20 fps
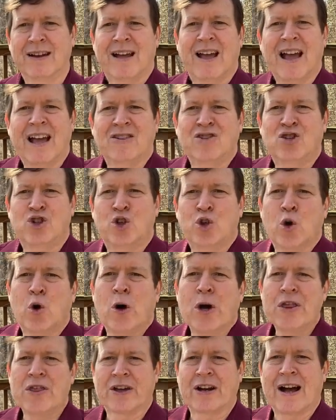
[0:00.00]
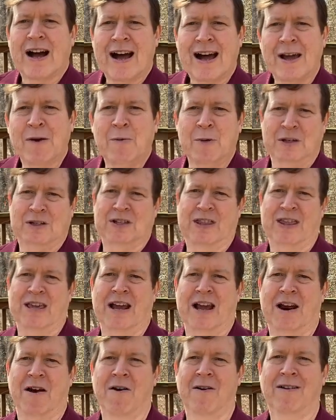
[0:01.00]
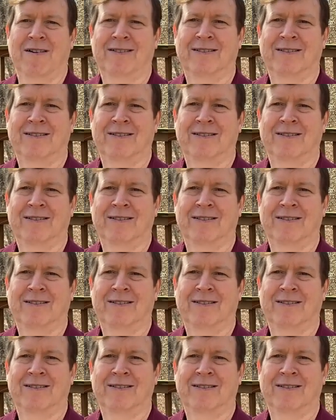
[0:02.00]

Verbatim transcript: and joy that I was there.